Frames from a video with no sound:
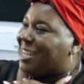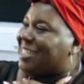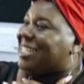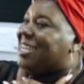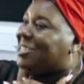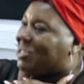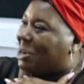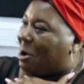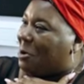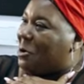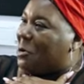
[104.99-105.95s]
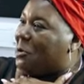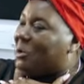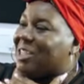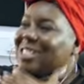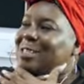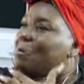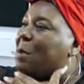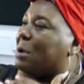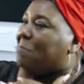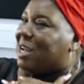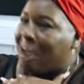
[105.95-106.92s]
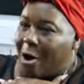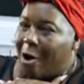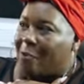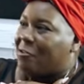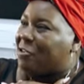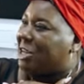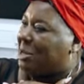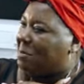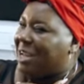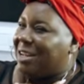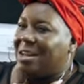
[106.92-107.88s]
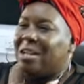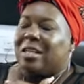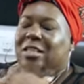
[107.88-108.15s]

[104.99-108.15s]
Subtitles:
a teacher who could still make me laugh, you know what I mean?